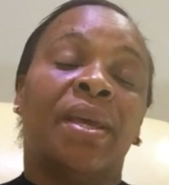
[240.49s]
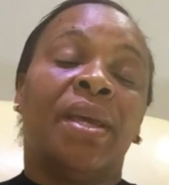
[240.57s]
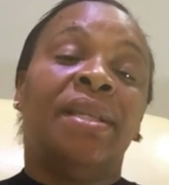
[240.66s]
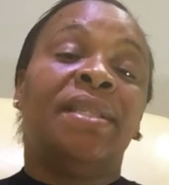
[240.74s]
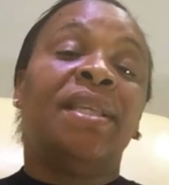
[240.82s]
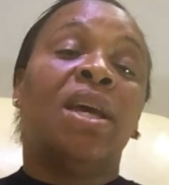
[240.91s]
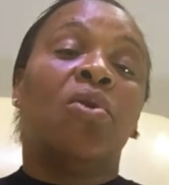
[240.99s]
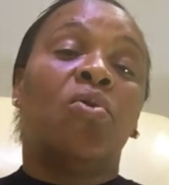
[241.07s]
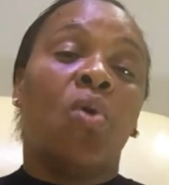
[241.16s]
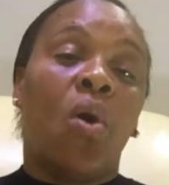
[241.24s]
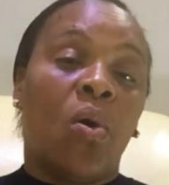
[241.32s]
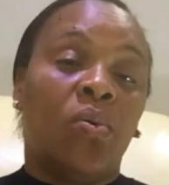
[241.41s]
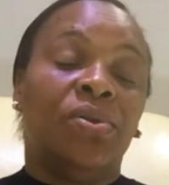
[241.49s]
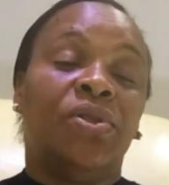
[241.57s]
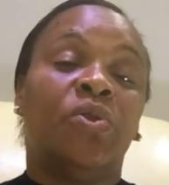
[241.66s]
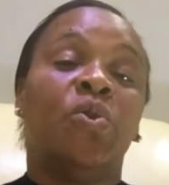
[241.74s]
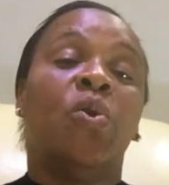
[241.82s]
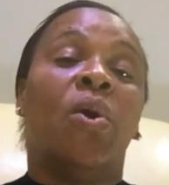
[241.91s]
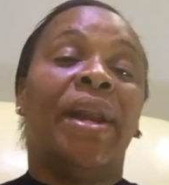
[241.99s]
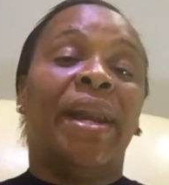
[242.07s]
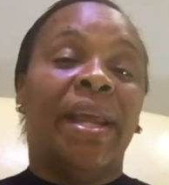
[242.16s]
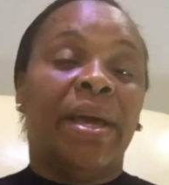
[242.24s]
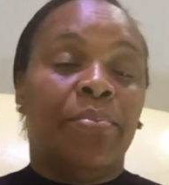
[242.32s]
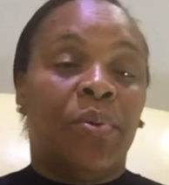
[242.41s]
He said, "Go to your
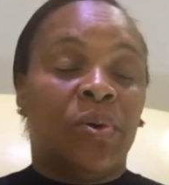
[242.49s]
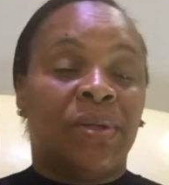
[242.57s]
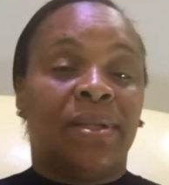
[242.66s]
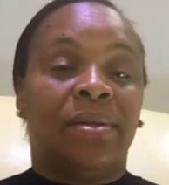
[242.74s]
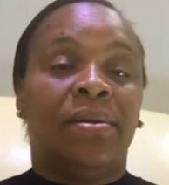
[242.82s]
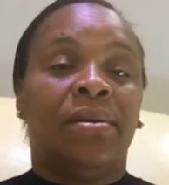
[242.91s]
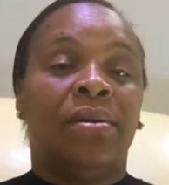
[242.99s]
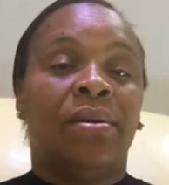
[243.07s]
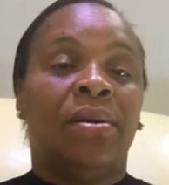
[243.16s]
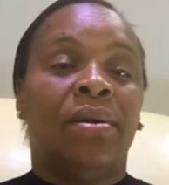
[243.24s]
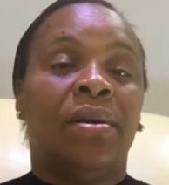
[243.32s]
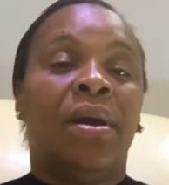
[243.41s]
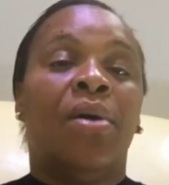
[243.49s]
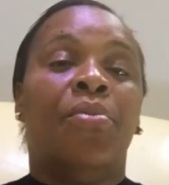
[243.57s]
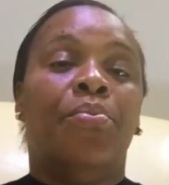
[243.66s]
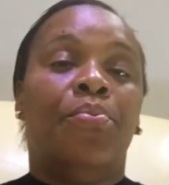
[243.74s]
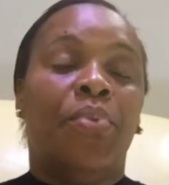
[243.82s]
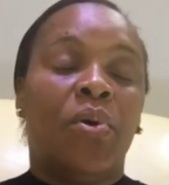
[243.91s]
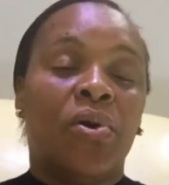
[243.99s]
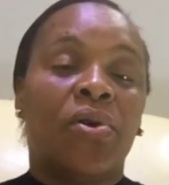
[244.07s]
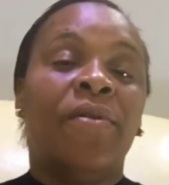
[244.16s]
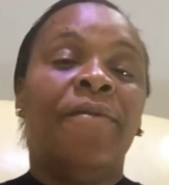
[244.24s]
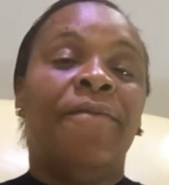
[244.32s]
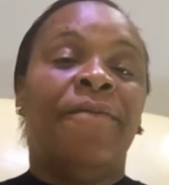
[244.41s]
neighbors,
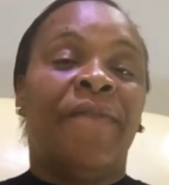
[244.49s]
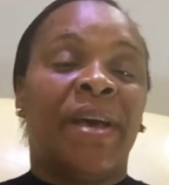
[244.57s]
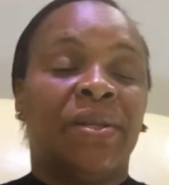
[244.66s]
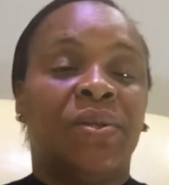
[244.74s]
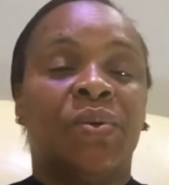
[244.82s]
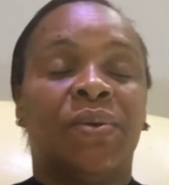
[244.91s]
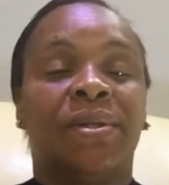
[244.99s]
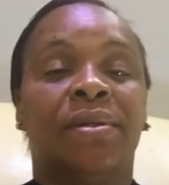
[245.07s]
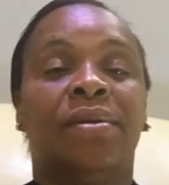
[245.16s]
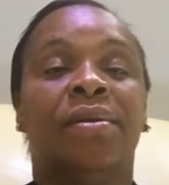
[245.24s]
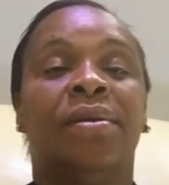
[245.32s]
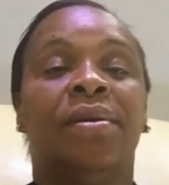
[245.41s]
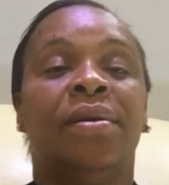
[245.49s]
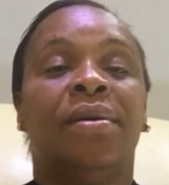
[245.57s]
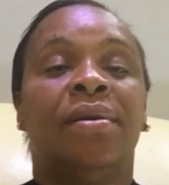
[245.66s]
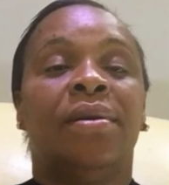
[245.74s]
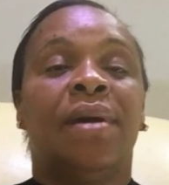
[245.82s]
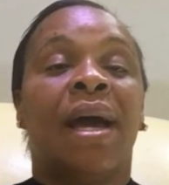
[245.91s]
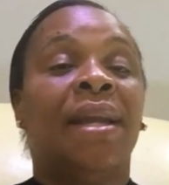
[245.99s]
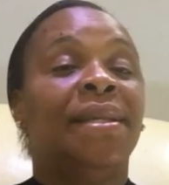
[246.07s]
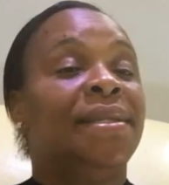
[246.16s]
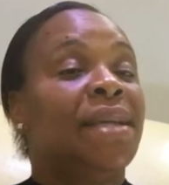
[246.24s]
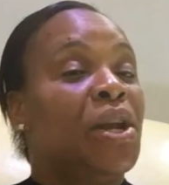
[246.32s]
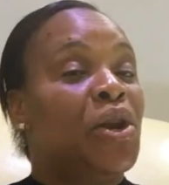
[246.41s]
borrow vessels." And he
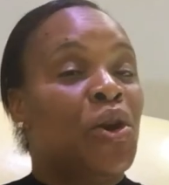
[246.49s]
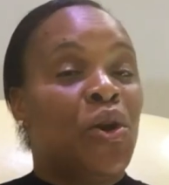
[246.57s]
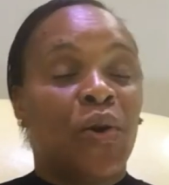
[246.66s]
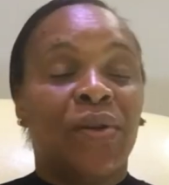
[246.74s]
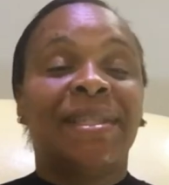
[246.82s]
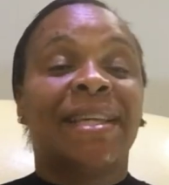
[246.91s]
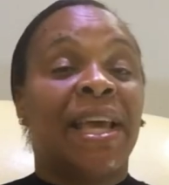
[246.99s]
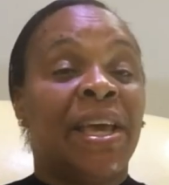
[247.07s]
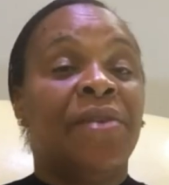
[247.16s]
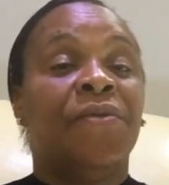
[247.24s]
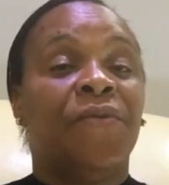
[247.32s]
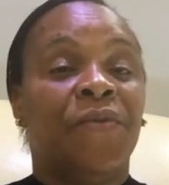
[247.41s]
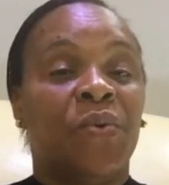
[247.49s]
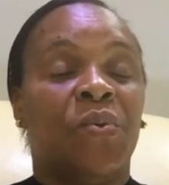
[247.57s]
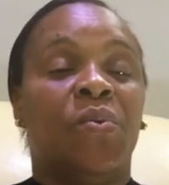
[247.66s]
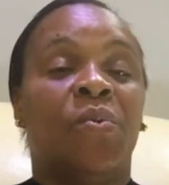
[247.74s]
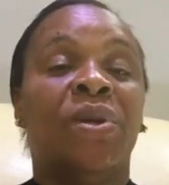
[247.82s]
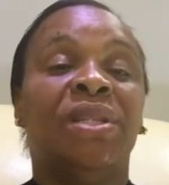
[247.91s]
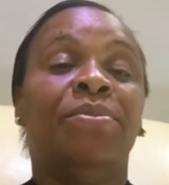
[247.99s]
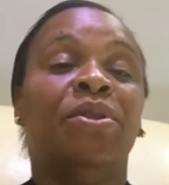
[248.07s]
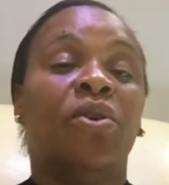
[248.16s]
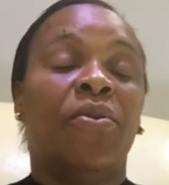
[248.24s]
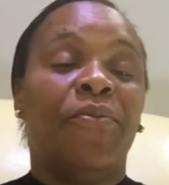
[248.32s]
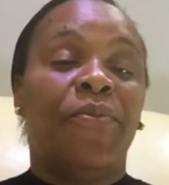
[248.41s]
said, "Not a few," which means
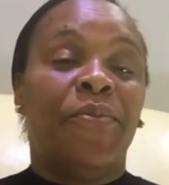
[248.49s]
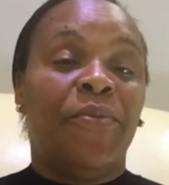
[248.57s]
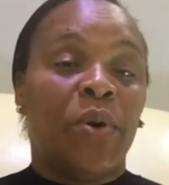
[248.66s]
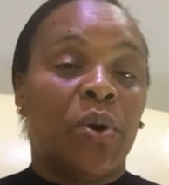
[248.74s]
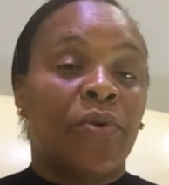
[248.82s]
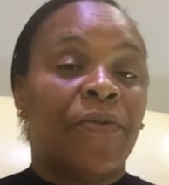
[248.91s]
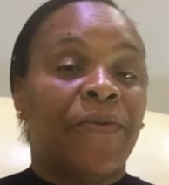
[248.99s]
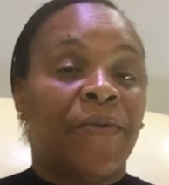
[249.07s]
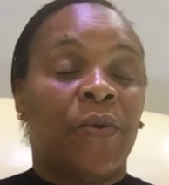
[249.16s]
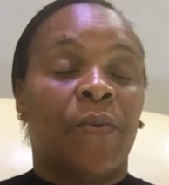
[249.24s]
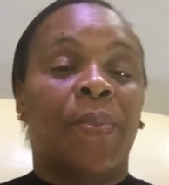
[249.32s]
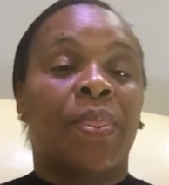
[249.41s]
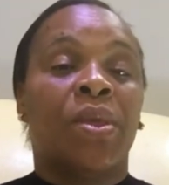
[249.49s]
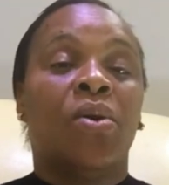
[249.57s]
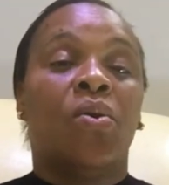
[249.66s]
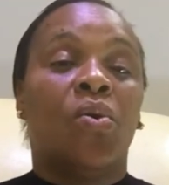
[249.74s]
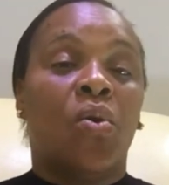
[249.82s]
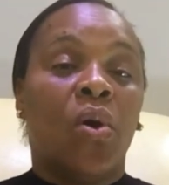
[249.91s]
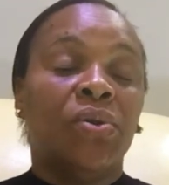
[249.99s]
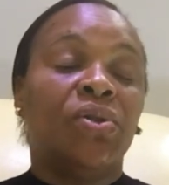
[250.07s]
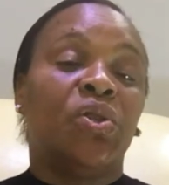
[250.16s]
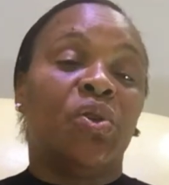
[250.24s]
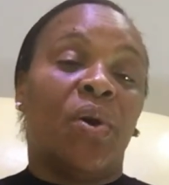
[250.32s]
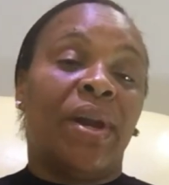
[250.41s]
don't borrow few. Go
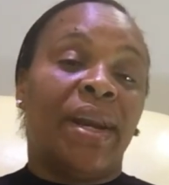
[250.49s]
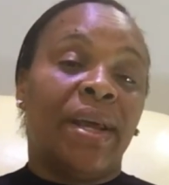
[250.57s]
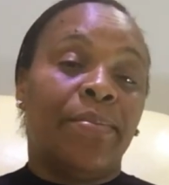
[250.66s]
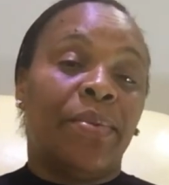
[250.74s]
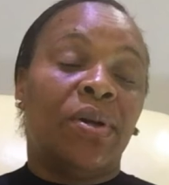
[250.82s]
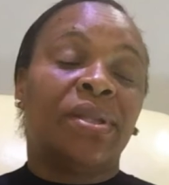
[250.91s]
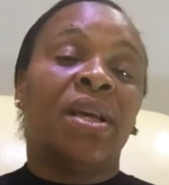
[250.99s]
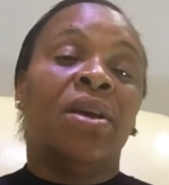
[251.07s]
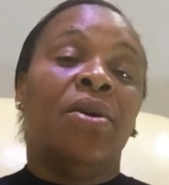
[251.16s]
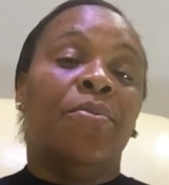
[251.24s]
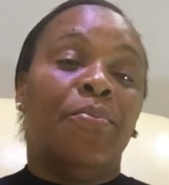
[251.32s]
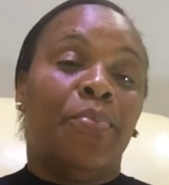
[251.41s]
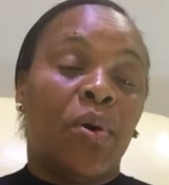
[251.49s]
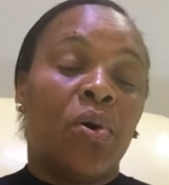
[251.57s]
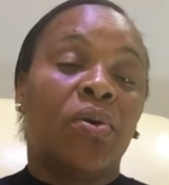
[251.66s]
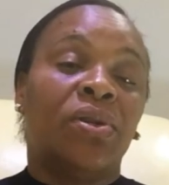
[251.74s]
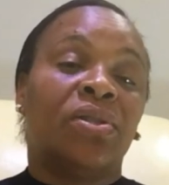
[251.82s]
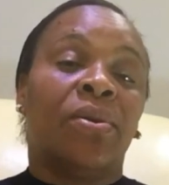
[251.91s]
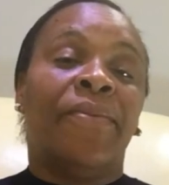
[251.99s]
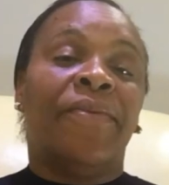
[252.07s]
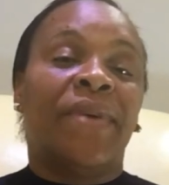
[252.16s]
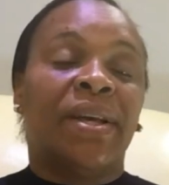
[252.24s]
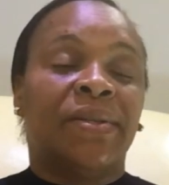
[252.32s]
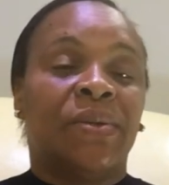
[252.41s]
to your neighbors, borrow some
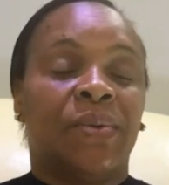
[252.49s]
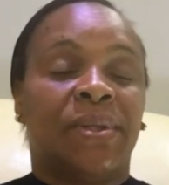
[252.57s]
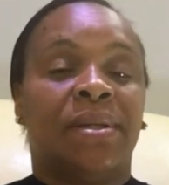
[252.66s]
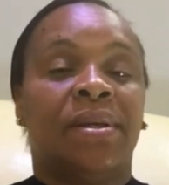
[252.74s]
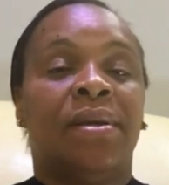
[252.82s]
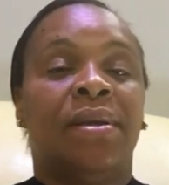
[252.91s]
vessels,